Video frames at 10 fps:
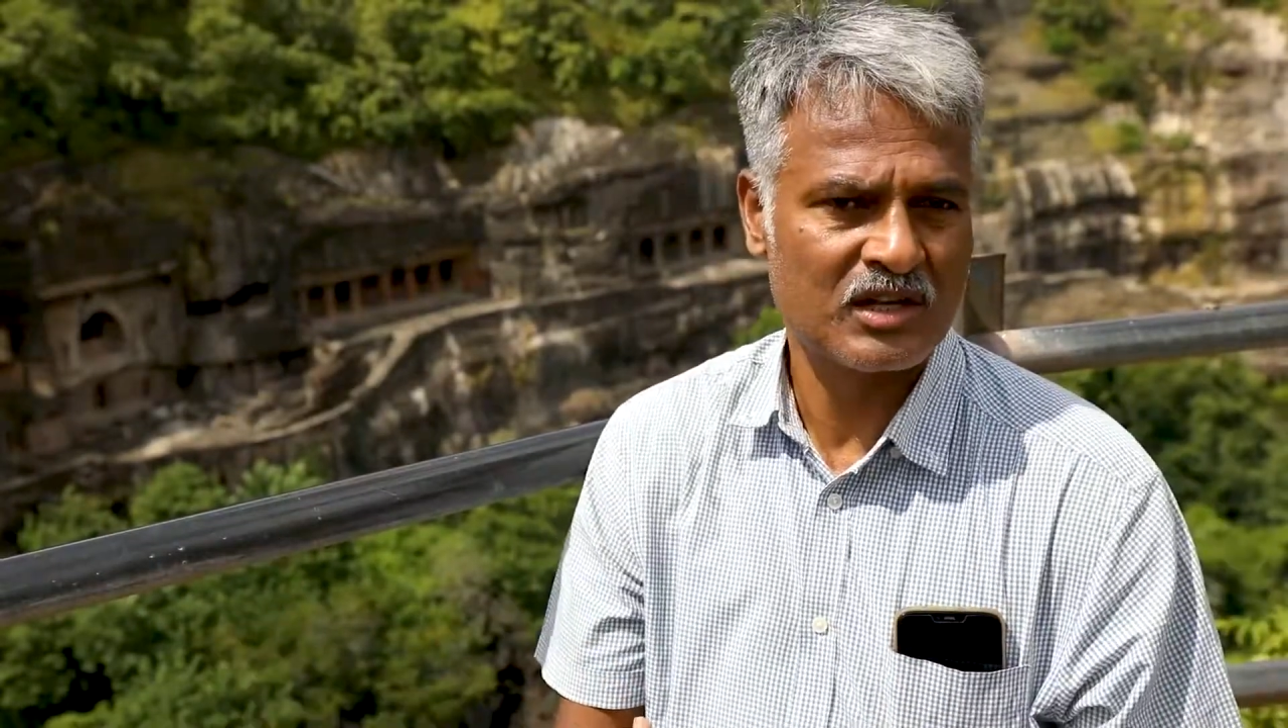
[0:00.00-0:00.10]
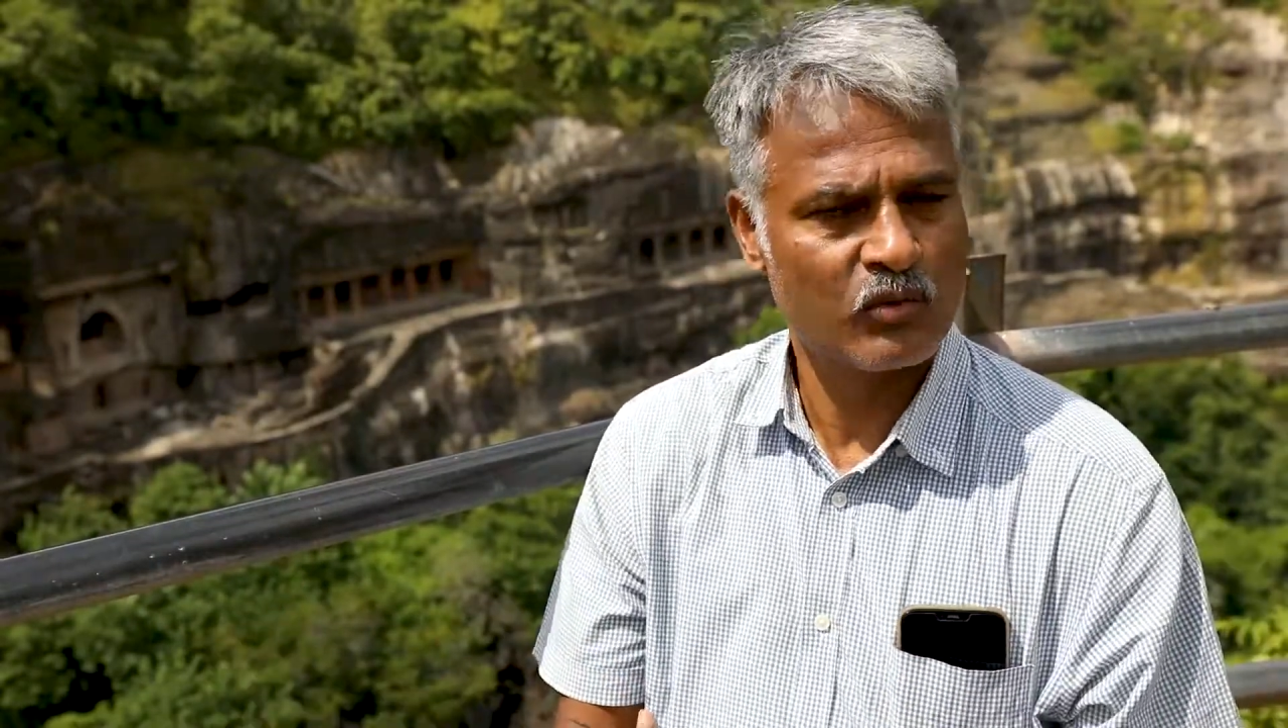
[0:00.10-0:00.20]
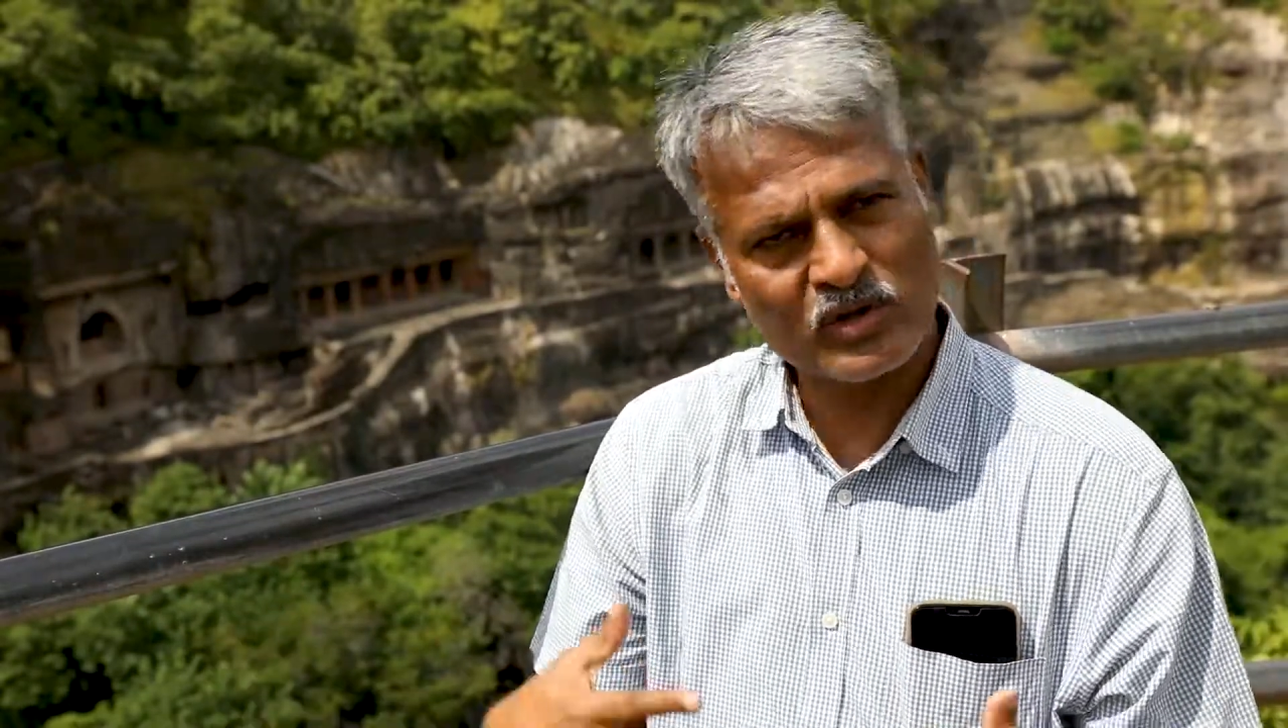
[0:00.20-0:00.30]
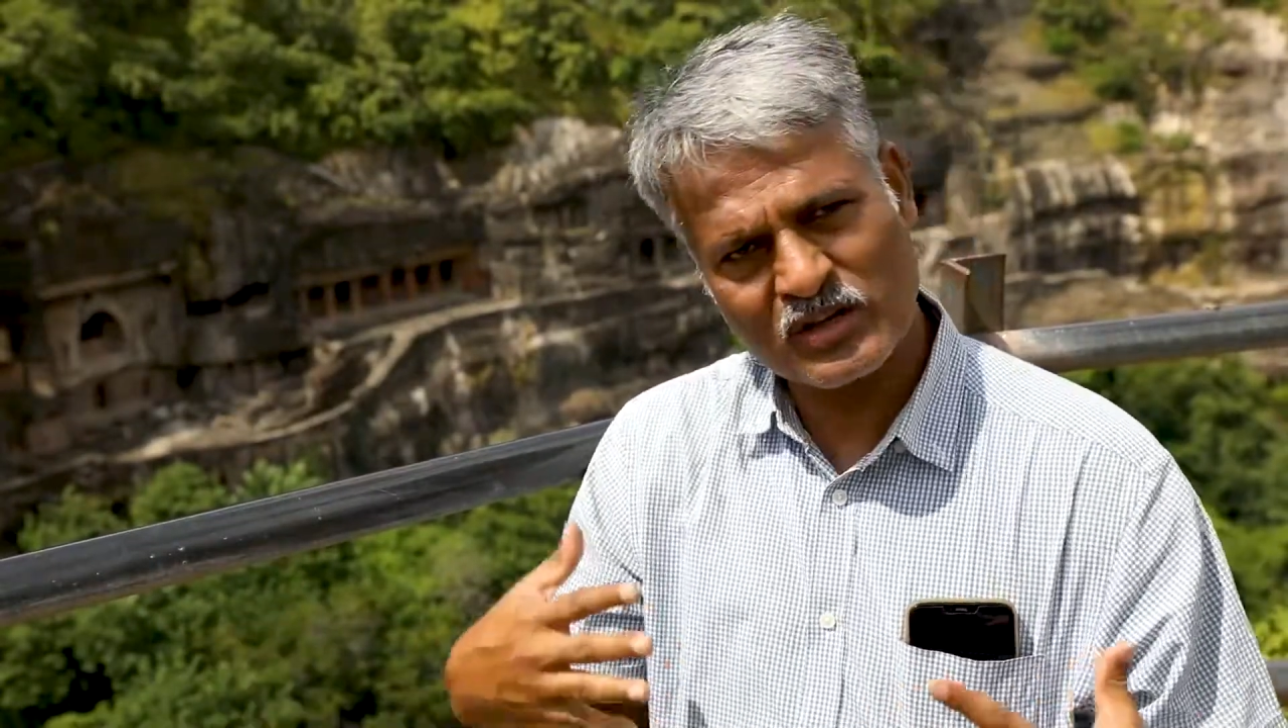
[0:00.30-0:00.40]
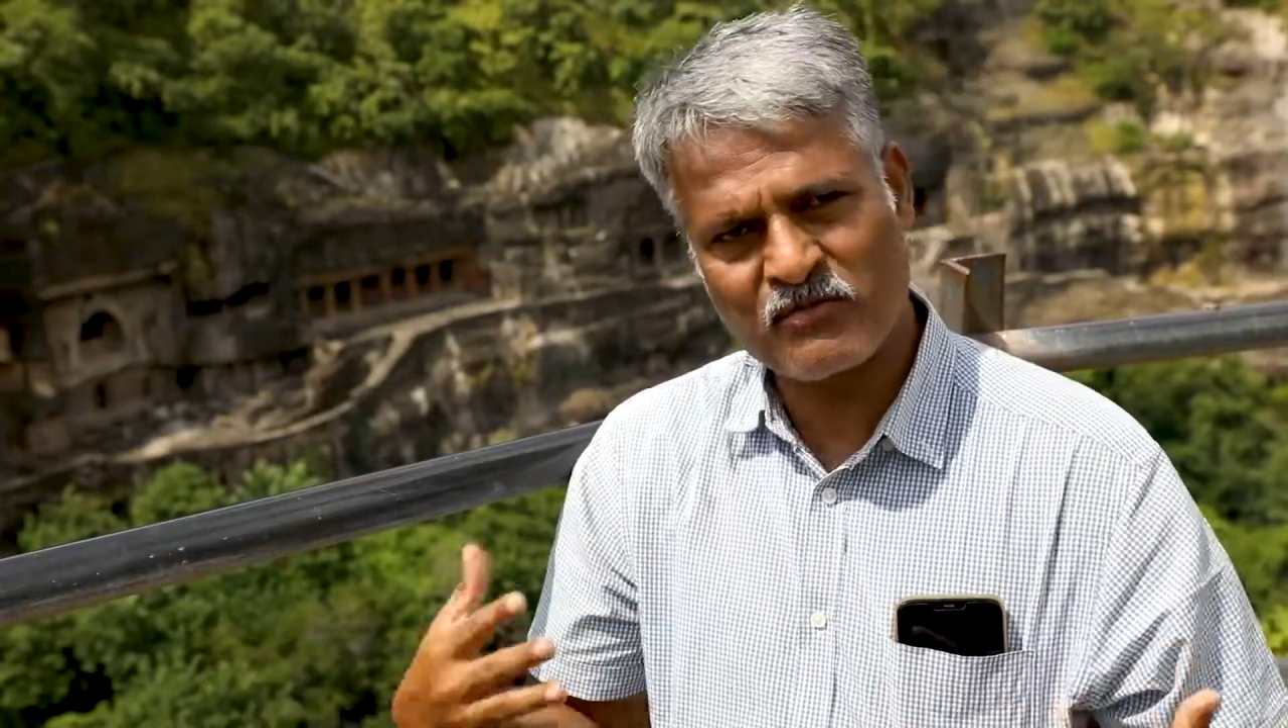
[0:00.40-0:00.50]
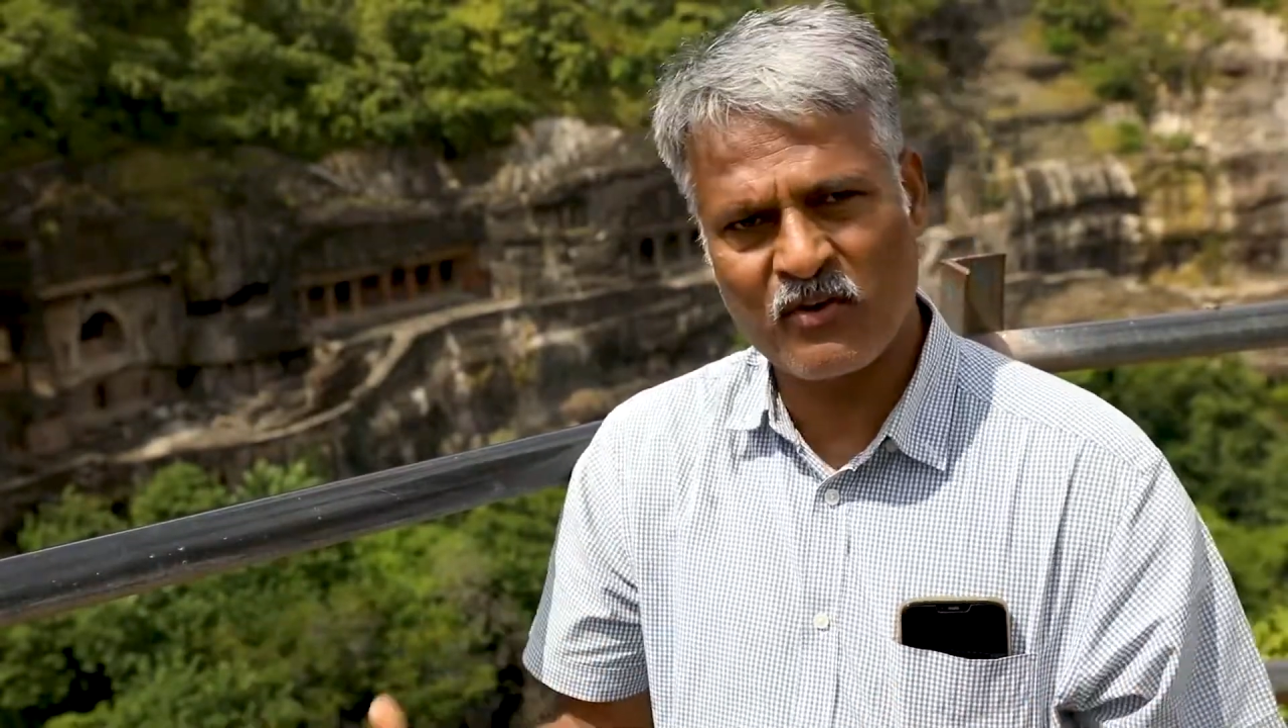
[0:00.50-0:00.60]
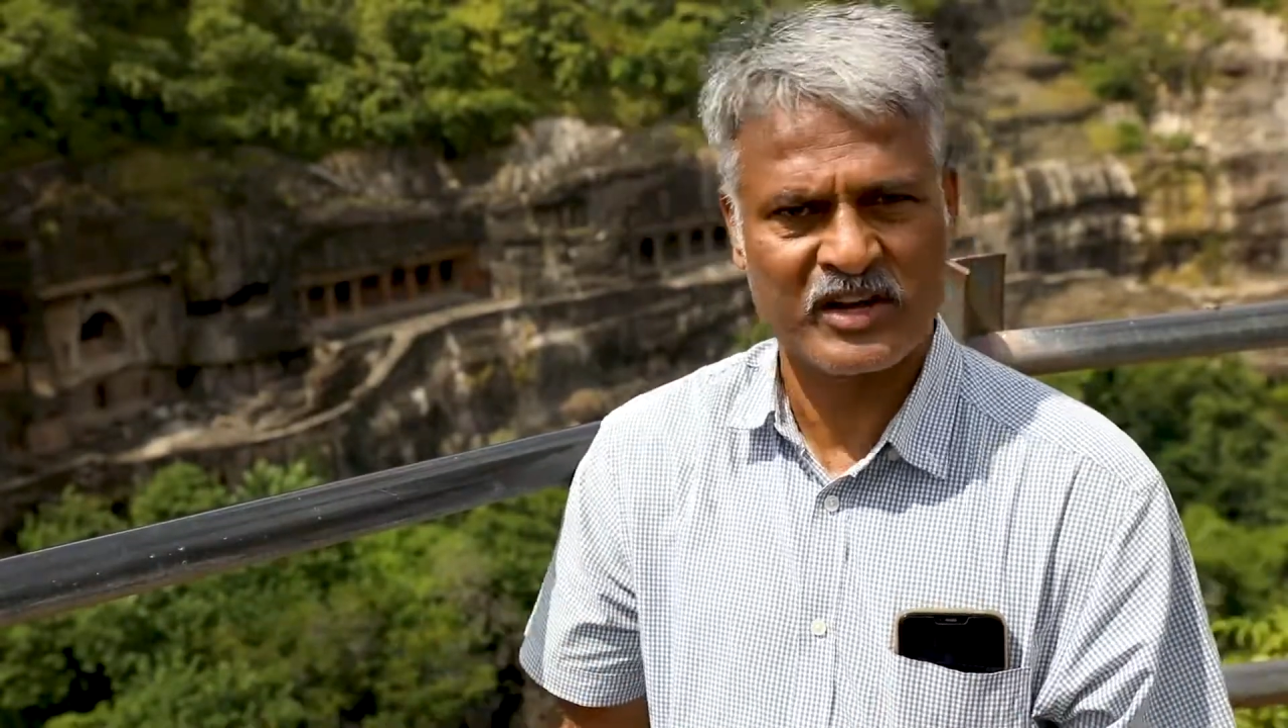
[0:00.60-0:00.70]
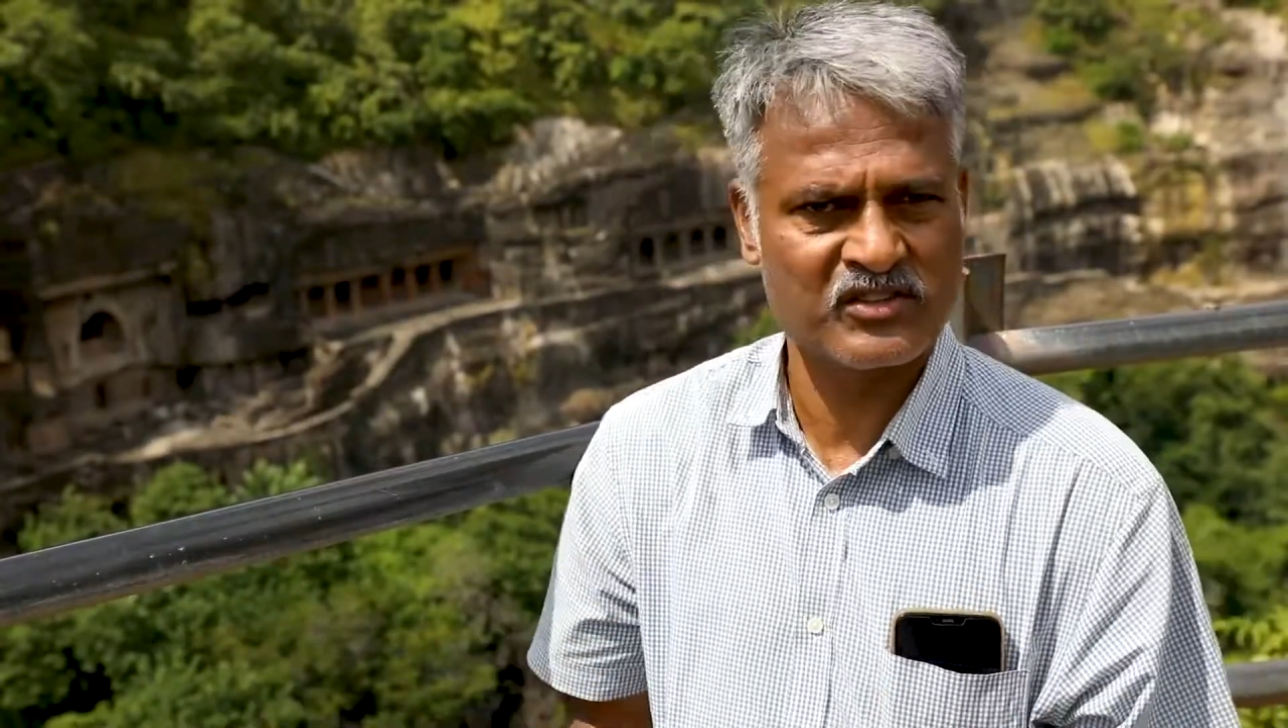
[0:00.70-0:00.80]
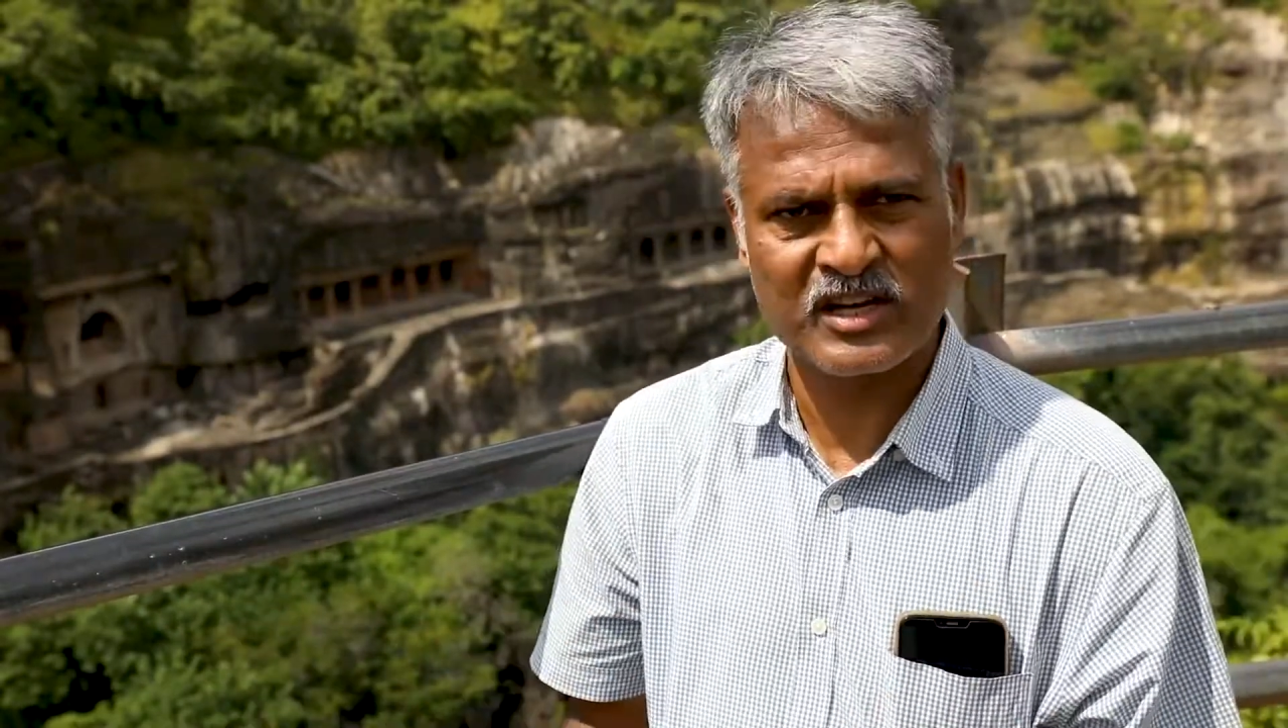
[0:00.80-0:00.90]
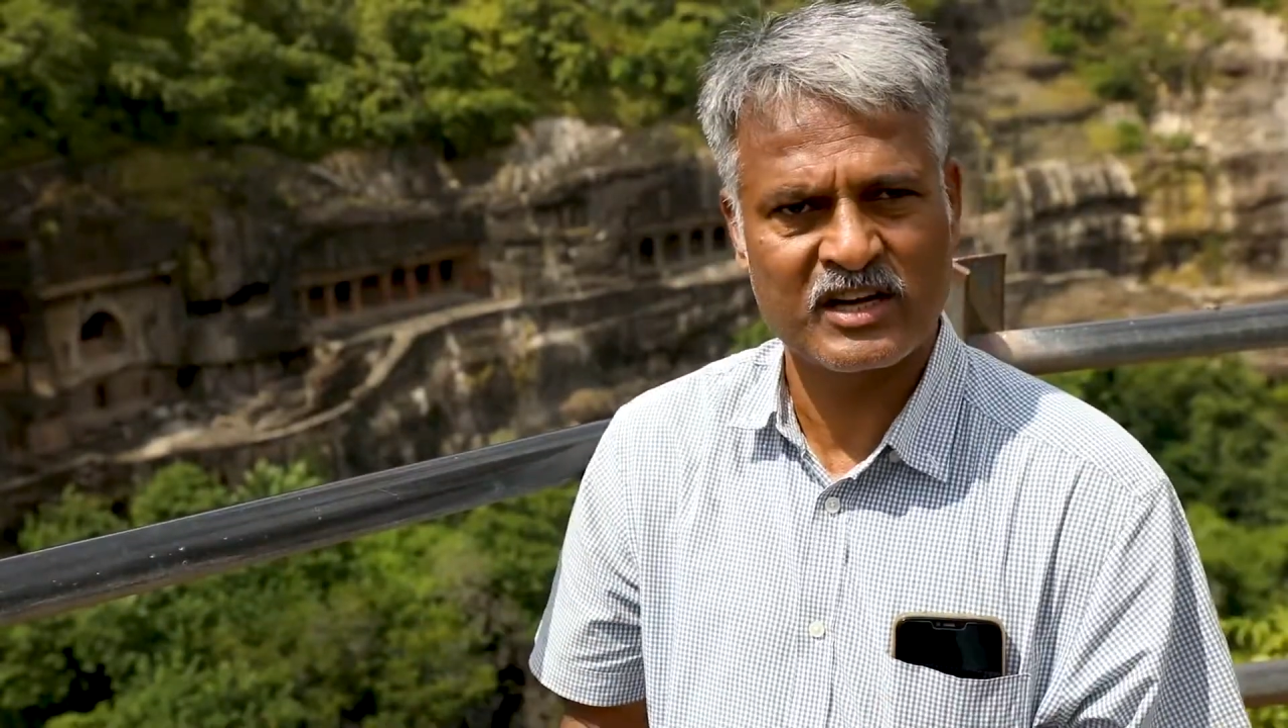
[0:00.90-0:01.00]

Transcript: was a forested